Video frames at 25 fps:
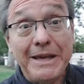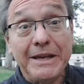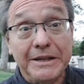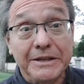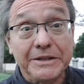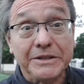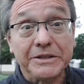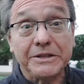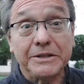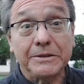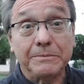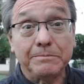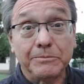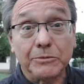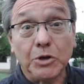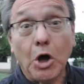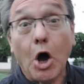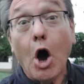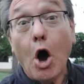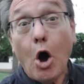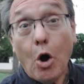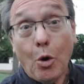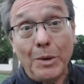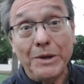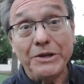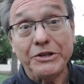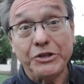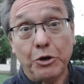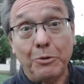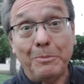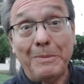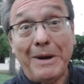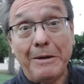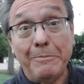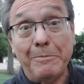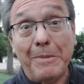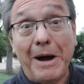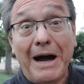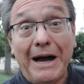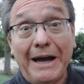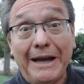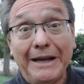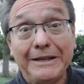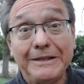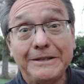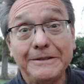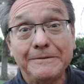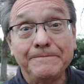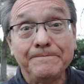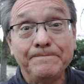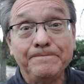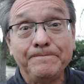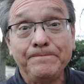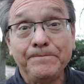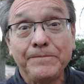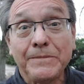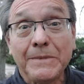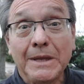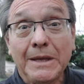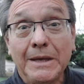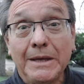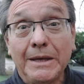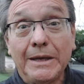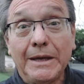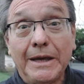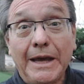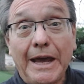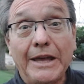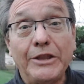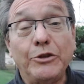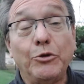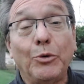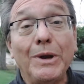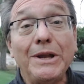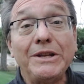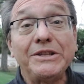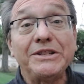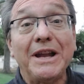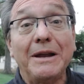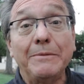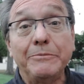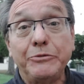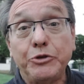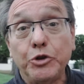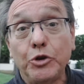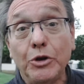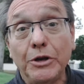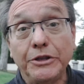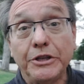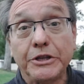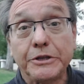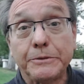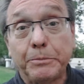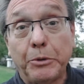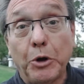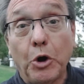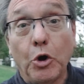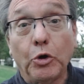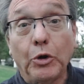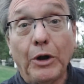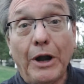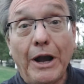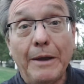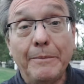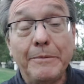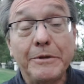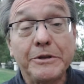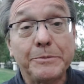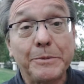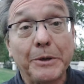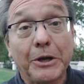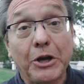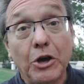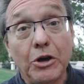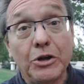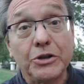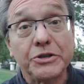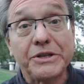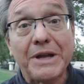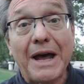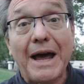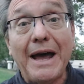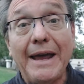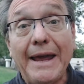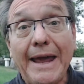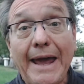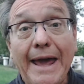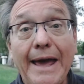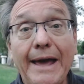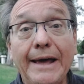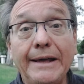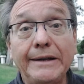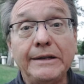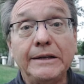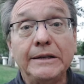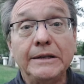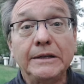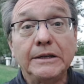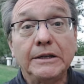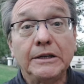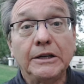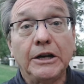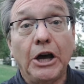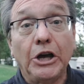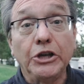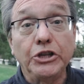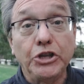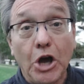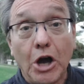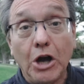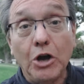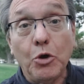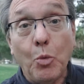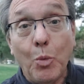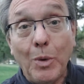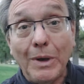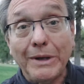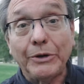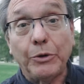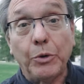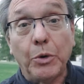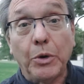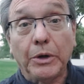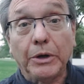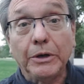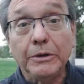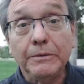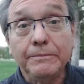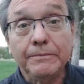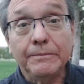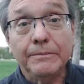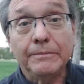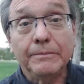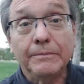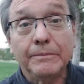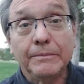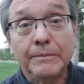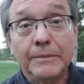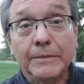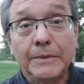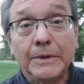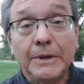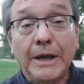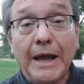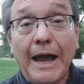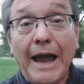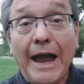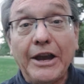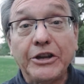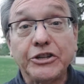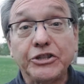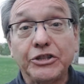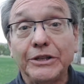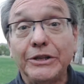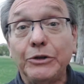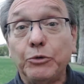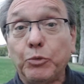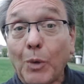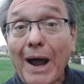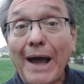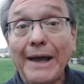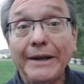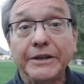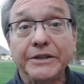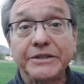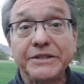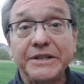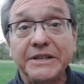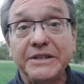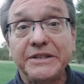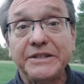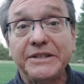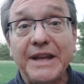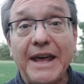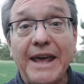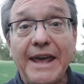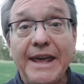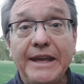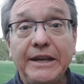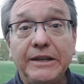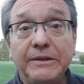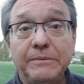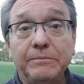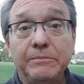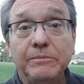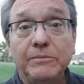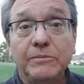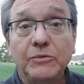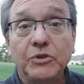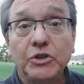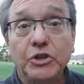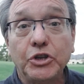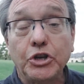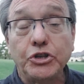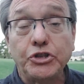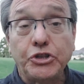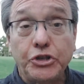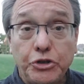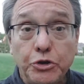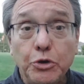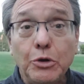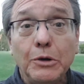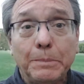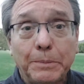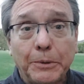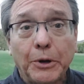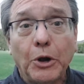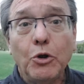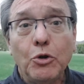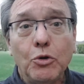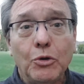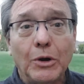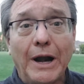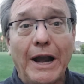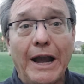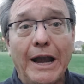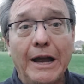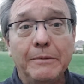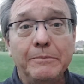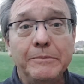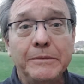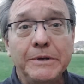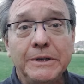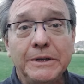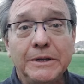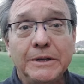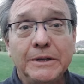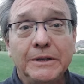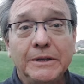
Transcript: is always on my mind. And the reason I'm doing this program is because I had a young widower actually write us and say, could you do a program